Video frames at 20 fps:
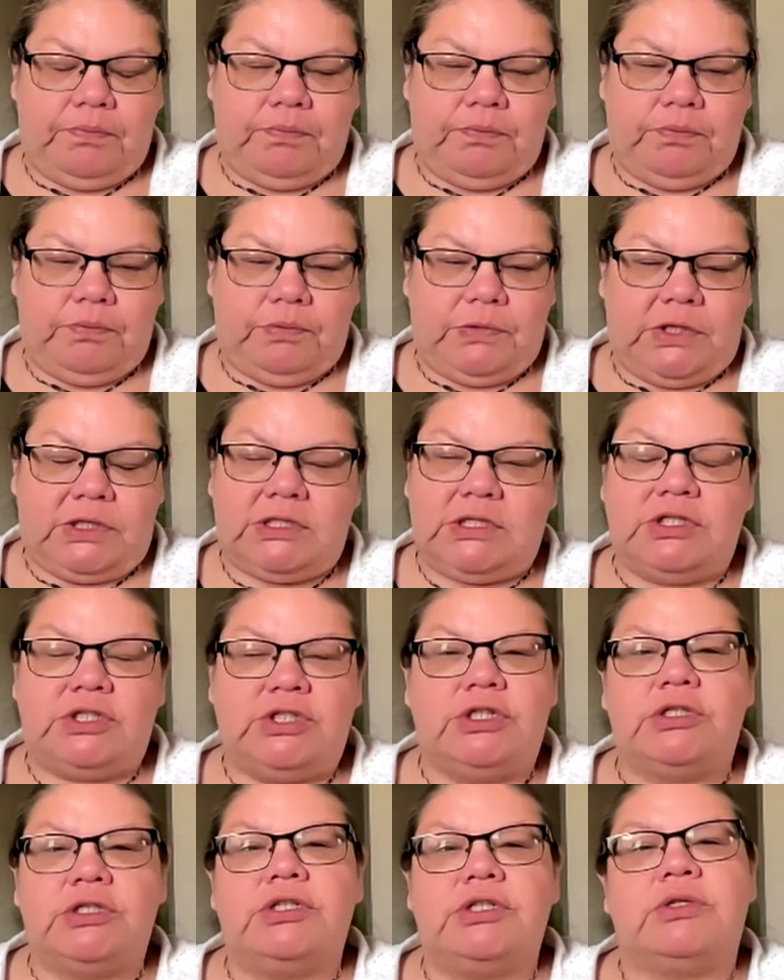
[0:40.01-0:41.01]
this is
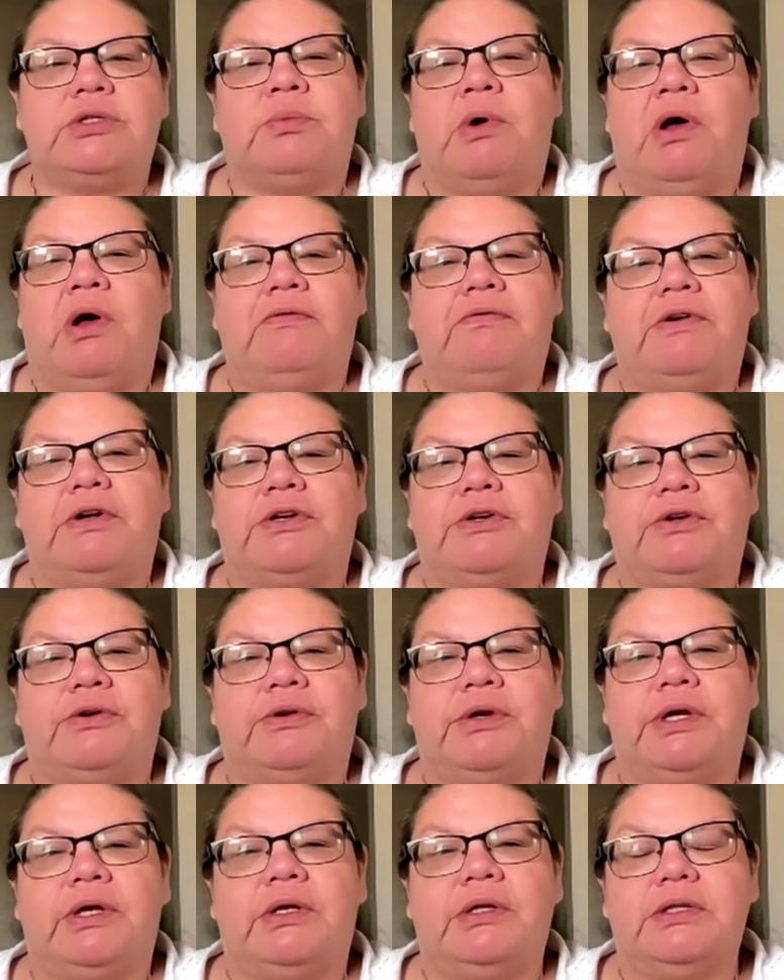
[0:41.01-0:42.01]
just a small
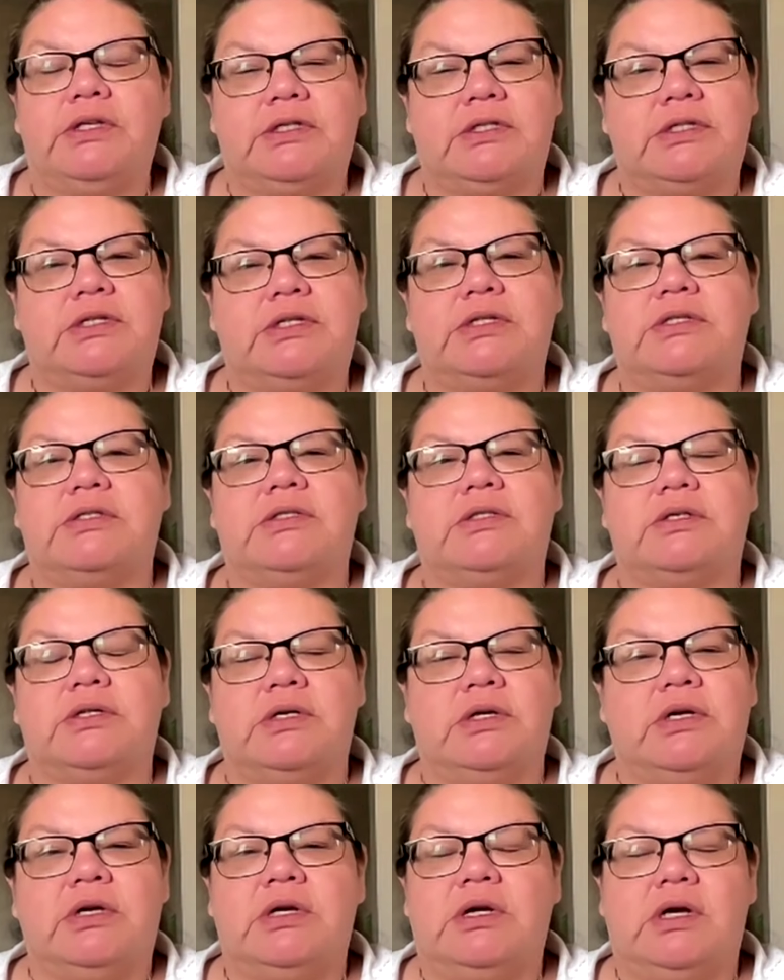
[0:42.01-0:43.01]
victory. This is
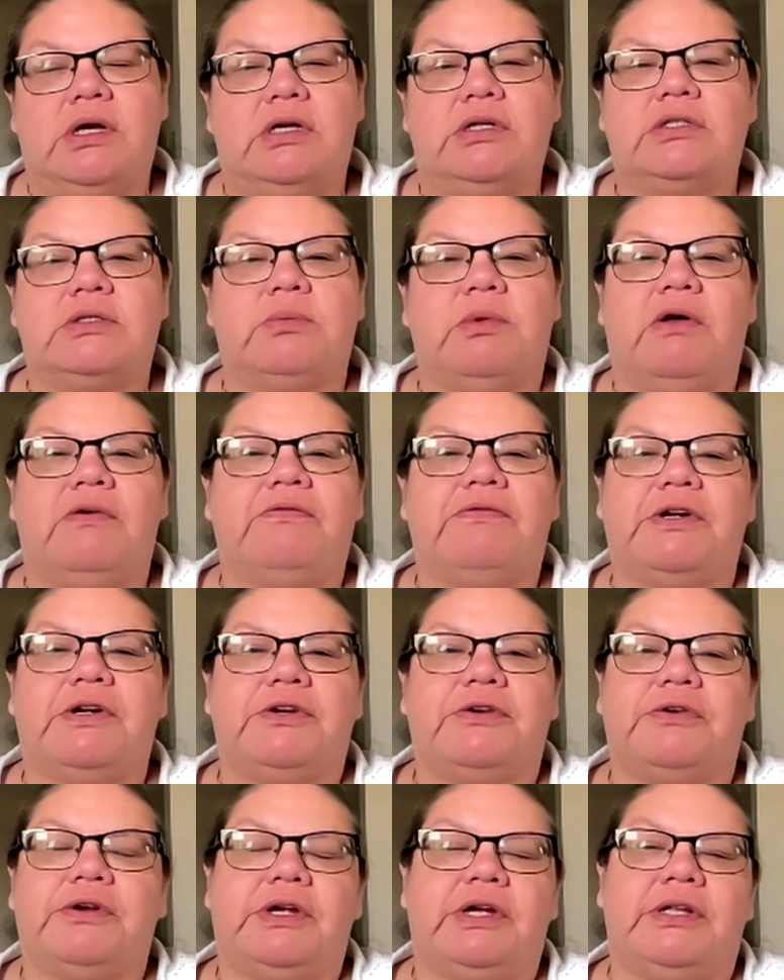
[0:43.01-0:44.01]
a small
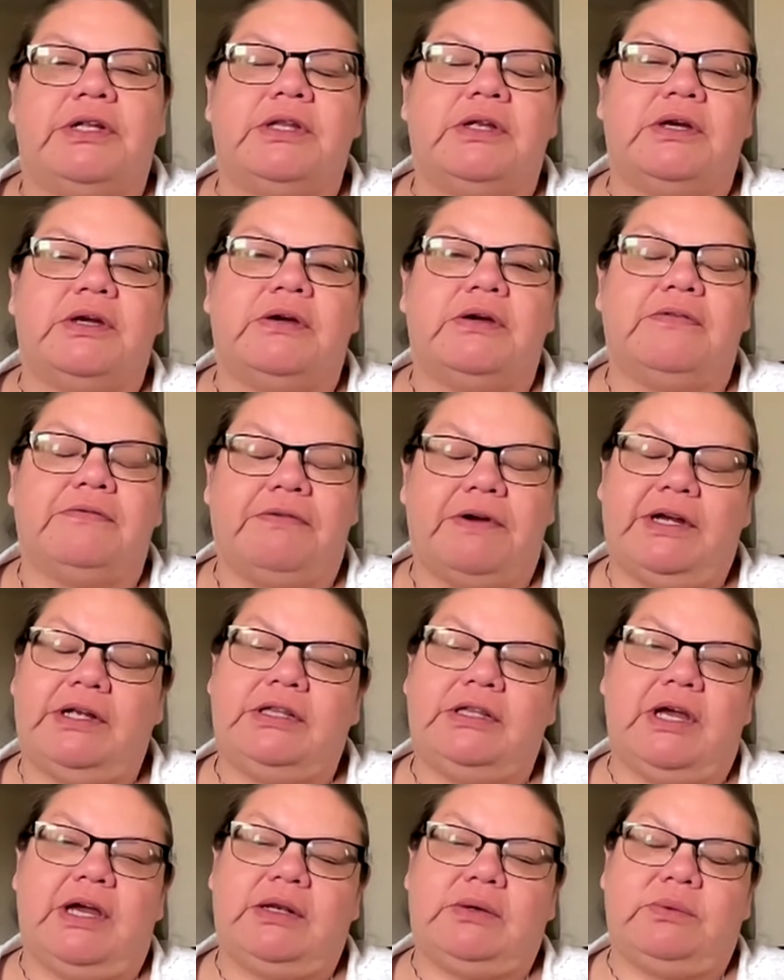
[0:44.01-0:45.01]
victory in the
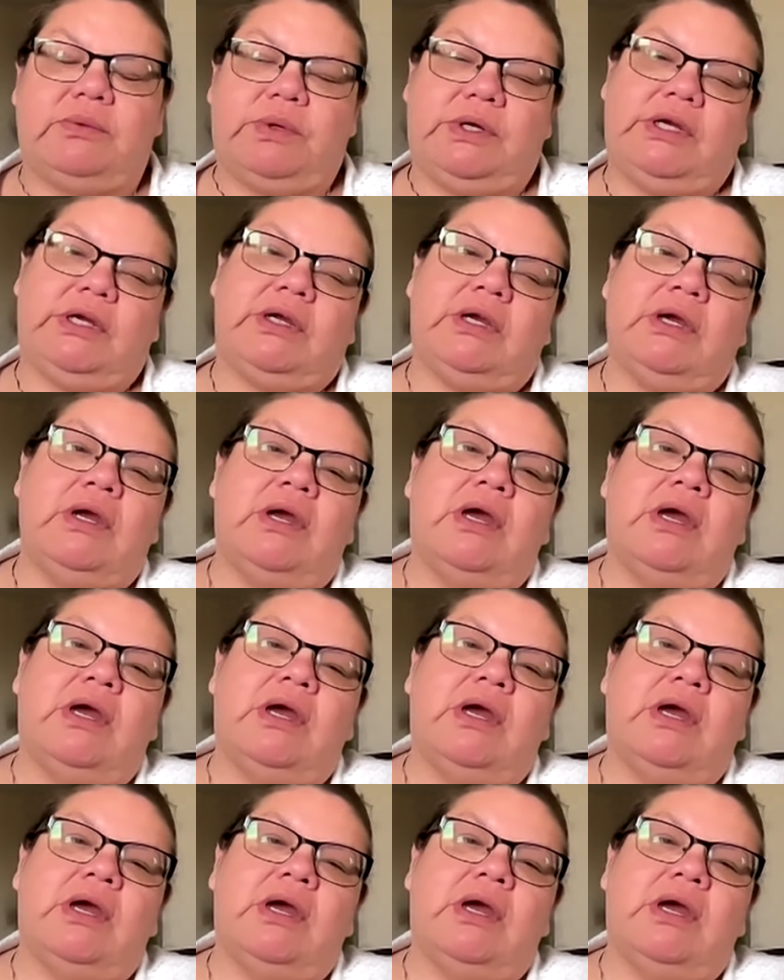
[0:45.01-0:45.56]
fight that we